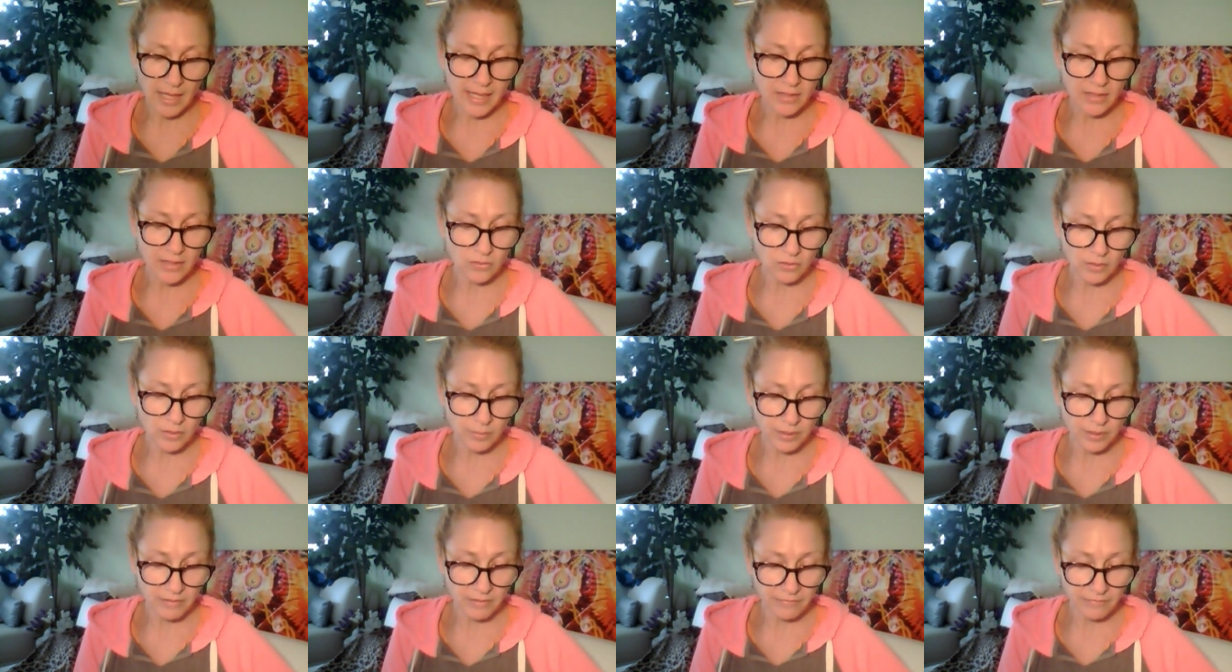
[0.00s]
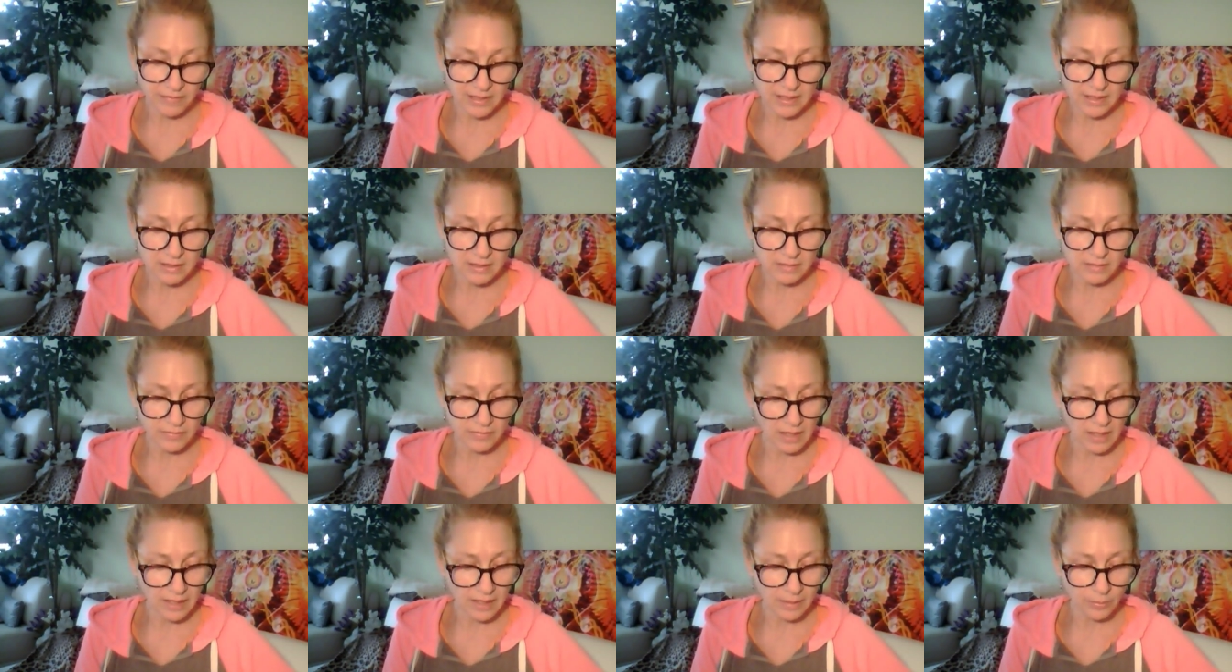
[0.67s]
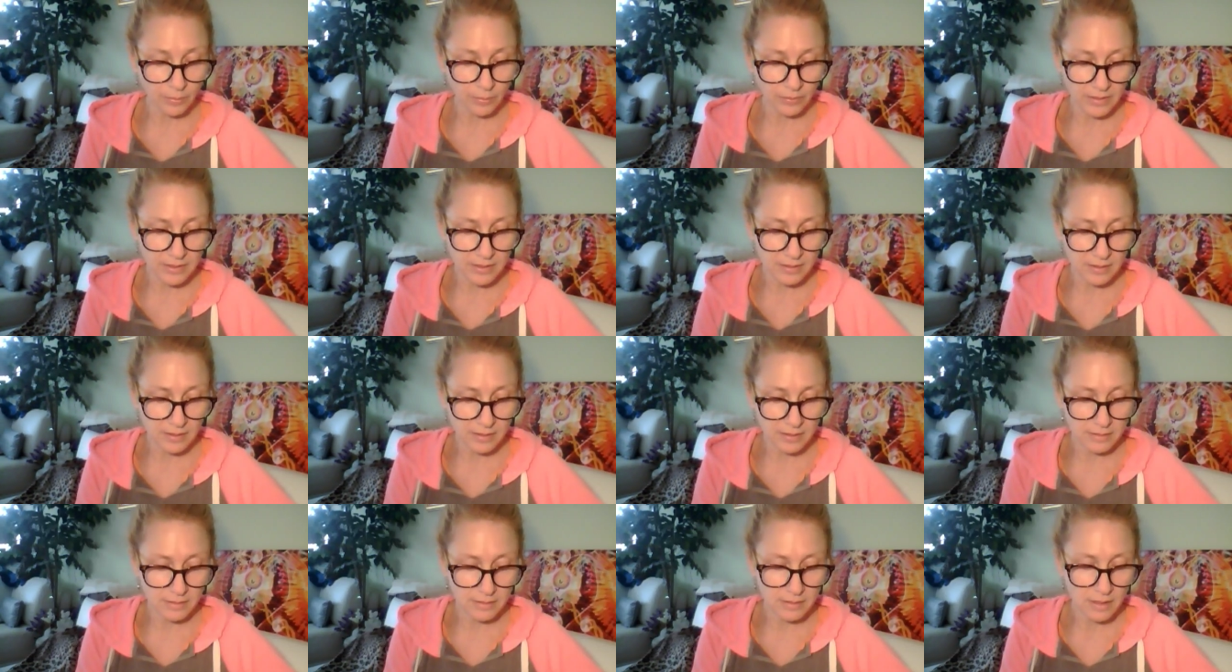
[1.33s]
and or epiphanies of the High
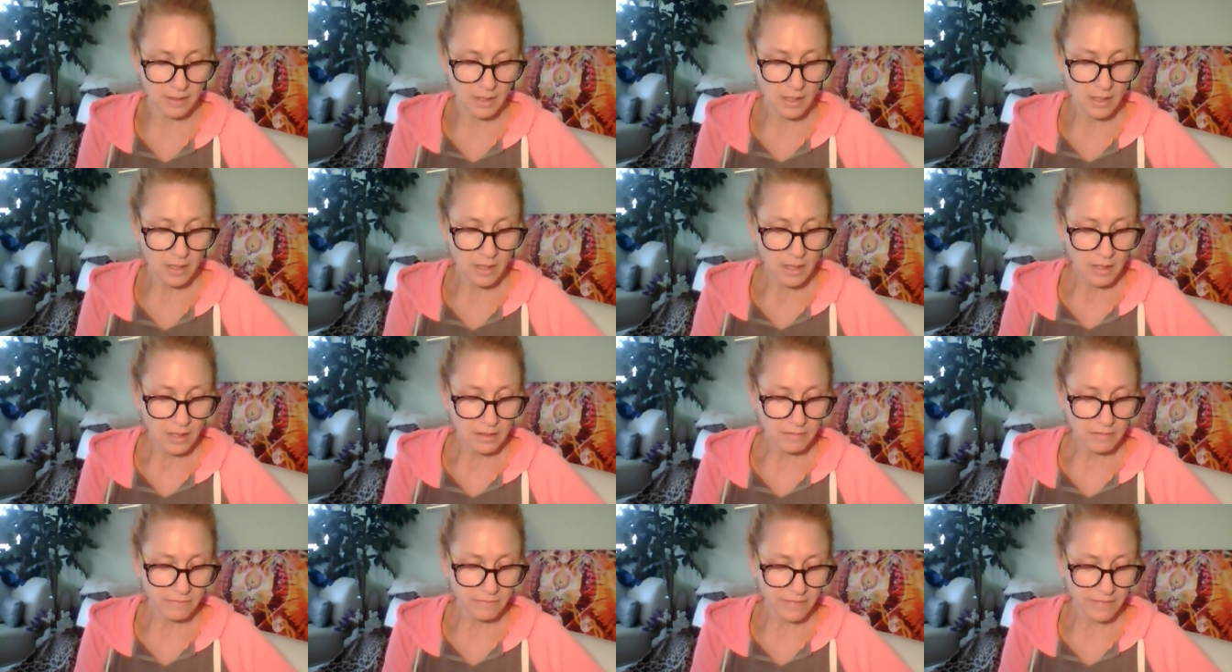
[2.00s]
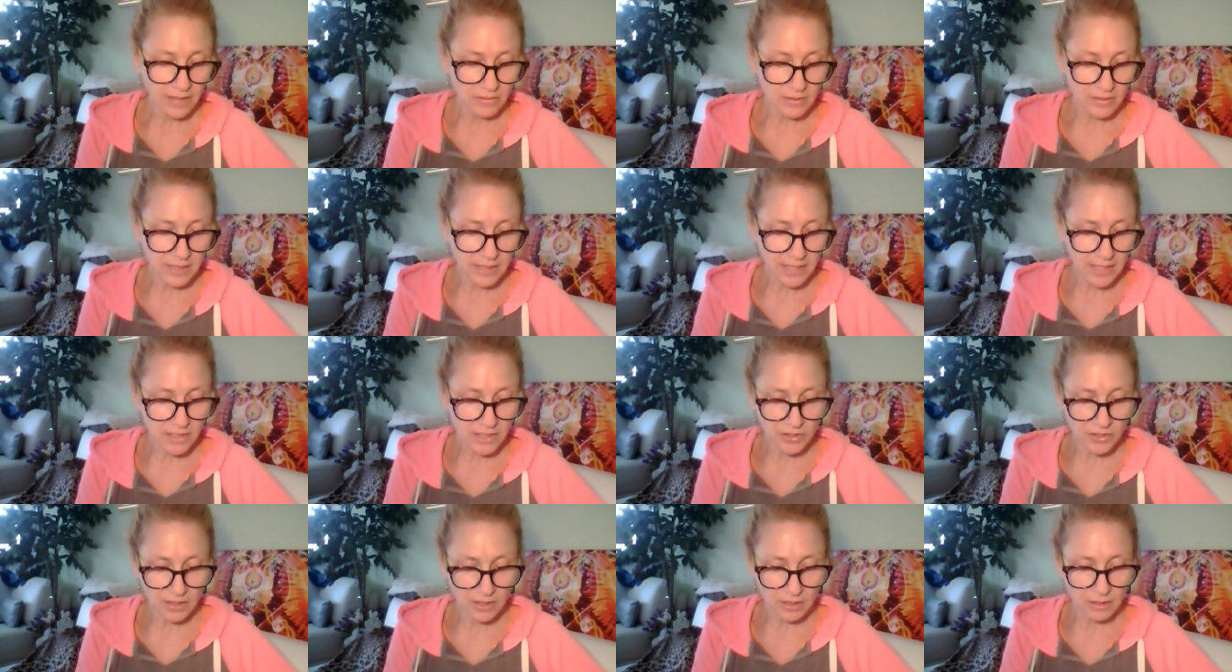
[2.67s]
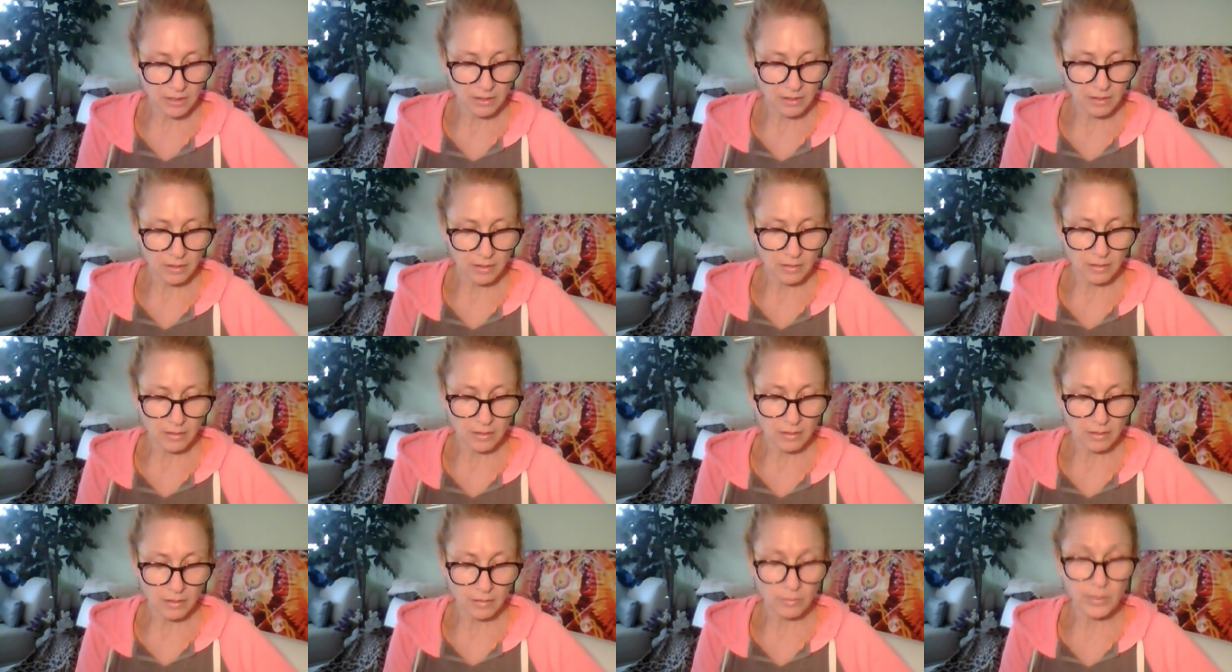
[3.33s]
Priestess, the foundation
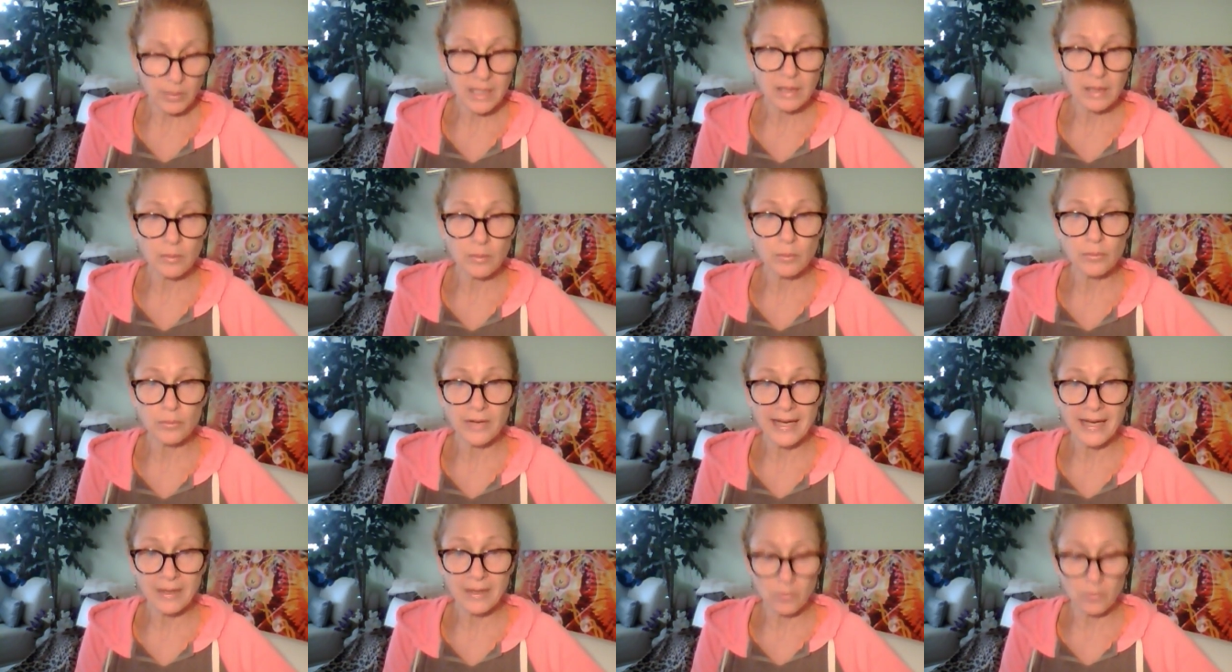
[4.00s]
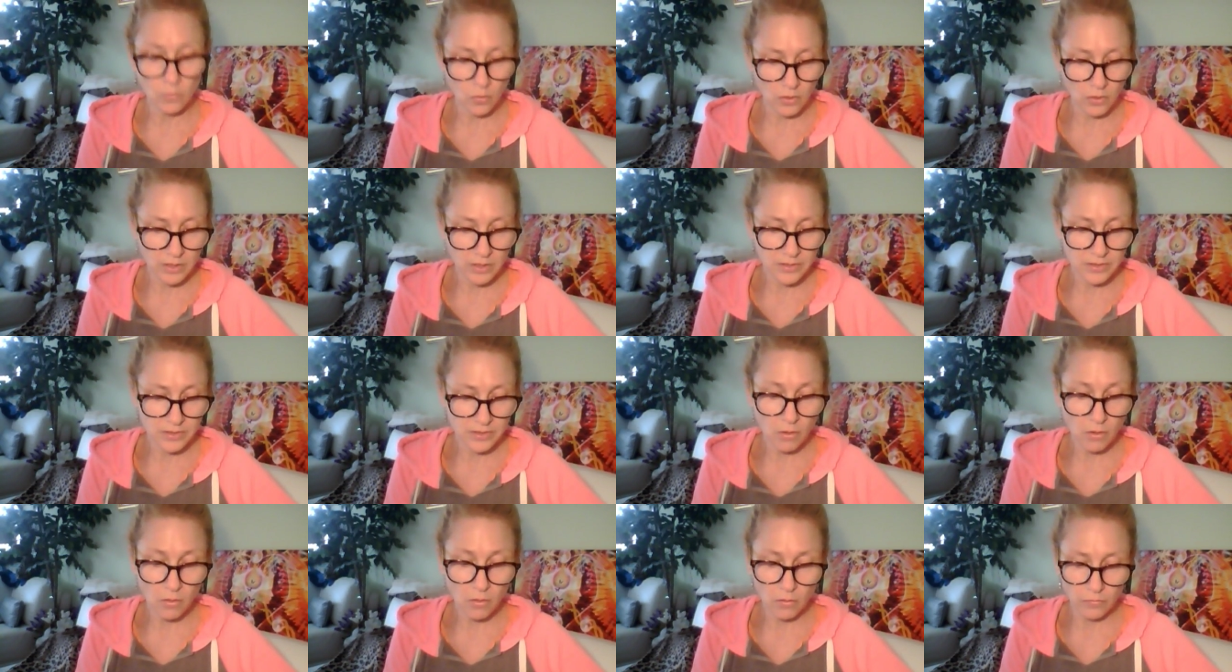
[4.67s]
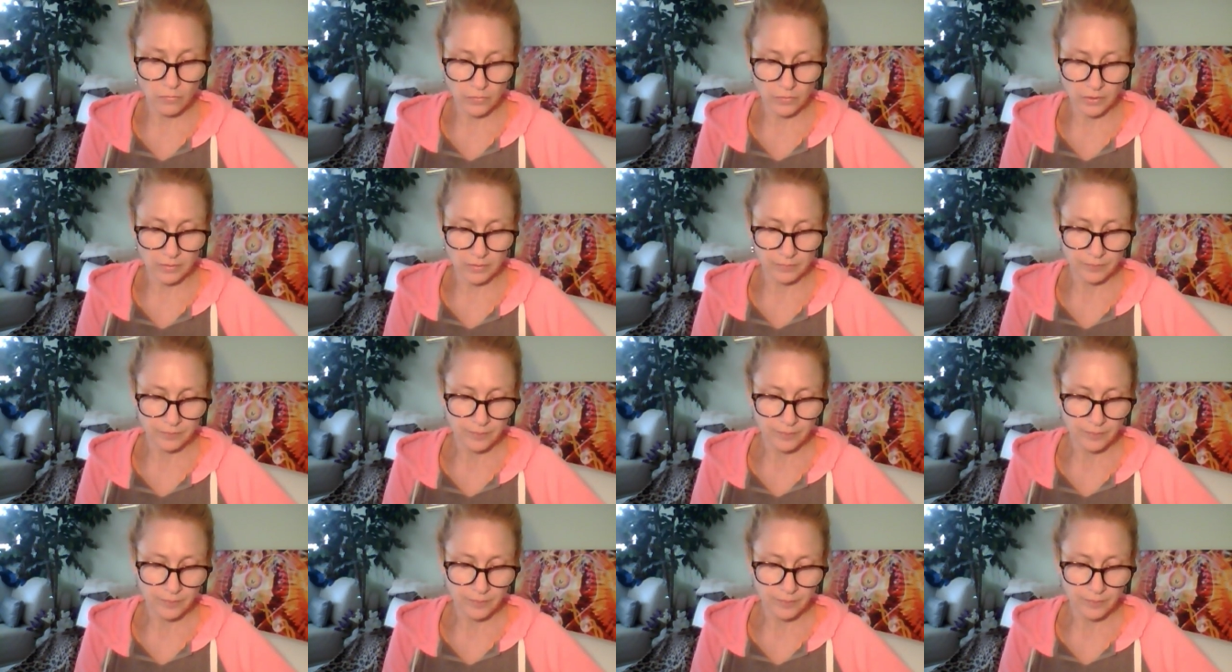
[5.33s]
being brain moors over,